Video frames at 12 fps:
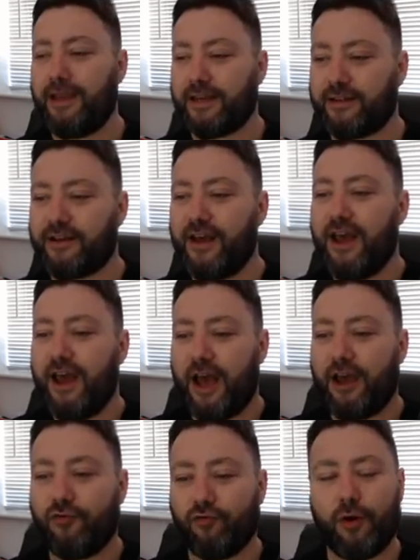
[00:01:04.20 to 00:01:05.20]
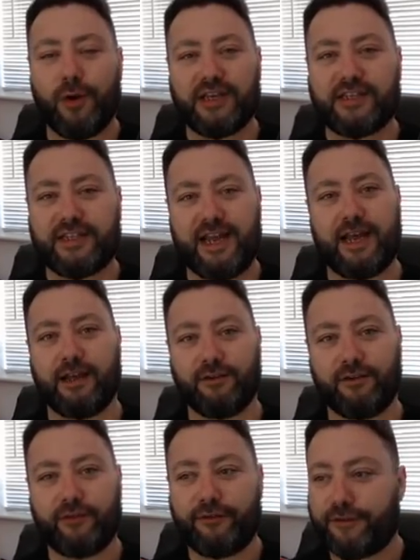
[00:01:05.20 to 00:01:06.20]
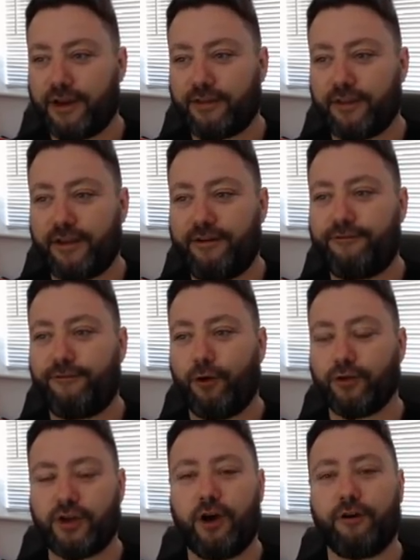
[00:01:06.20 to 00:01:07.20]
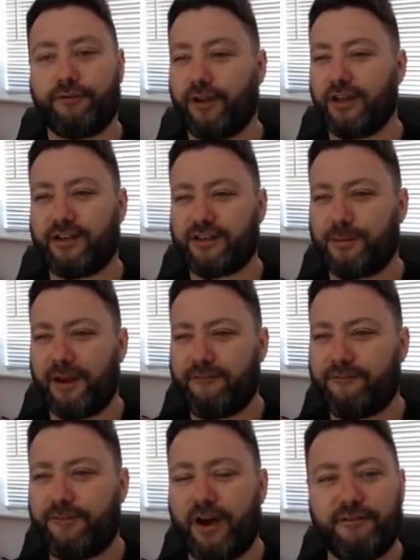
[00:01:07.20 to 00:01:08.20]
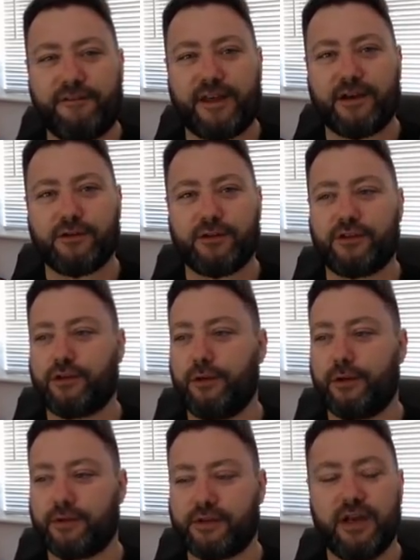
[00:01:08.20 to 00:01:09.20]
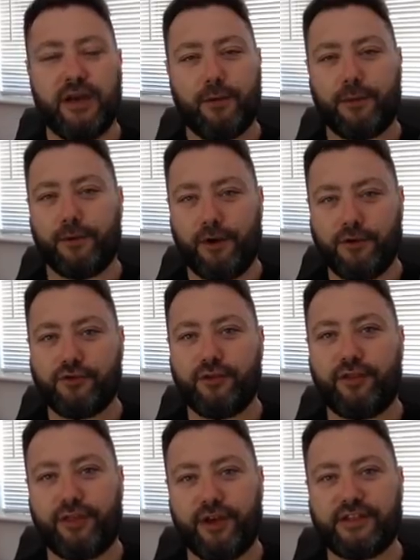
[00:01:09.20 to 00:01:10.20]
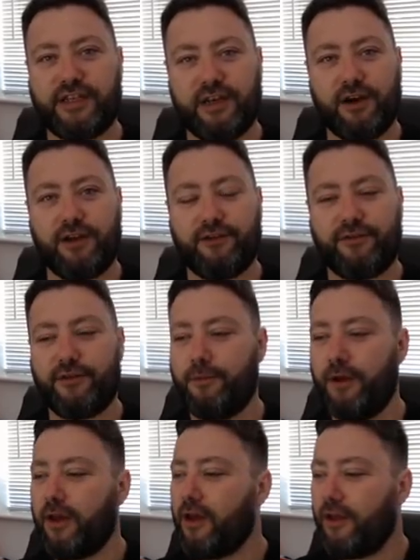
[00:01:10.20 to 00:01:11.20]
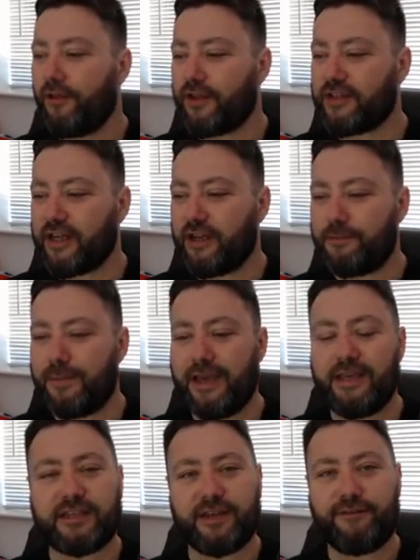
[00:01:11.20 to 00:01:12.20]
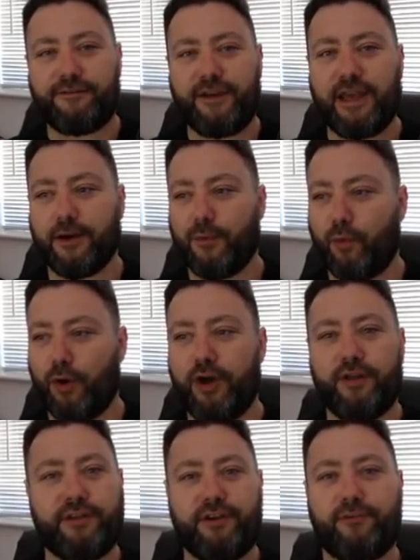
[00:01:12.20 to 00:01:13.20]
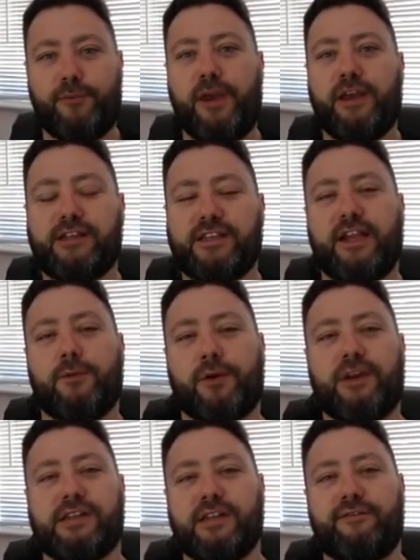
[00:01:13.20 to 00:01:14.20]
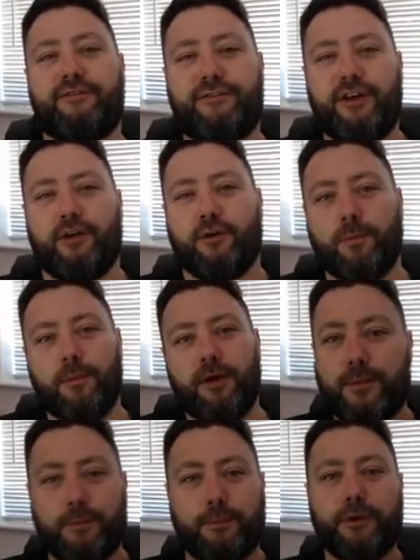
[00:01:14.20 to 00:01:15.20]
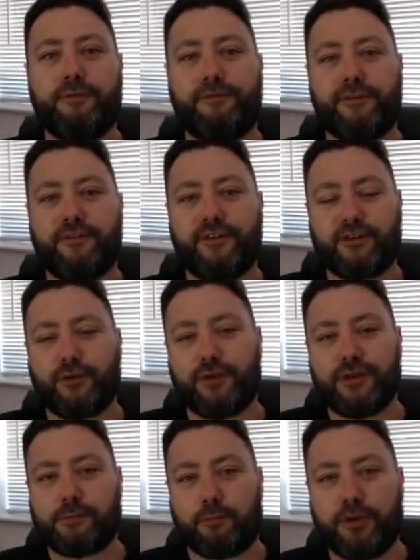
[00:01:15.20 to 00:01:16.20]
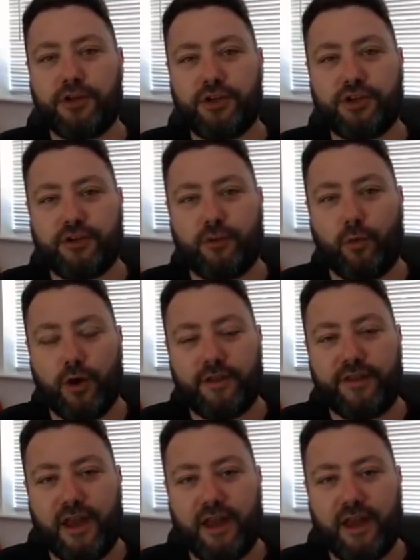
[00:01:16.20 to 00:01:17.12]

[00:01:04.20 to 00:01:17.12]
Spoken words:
it a heroic stand. The fact that they fought off like something like 5,000 Zulus. There are 139 of them. That's an amazing feat and worthy of being celebrated in film, both for the victorious British and the worthy